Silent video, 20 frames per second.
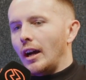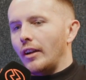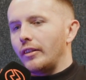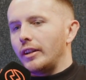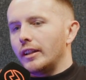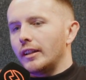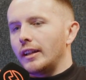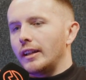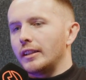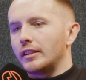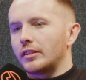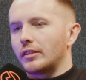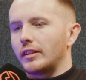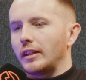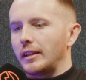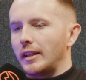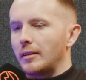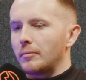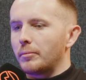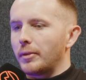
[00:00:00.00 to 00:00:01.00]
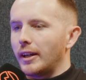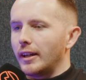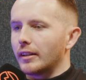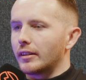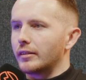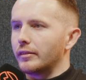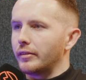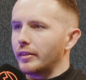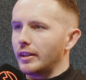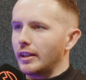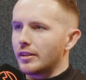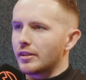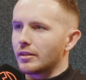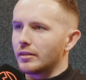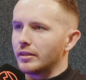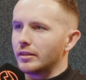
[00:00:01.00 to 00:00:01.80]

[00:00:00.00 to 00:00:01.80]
realised the impact of financial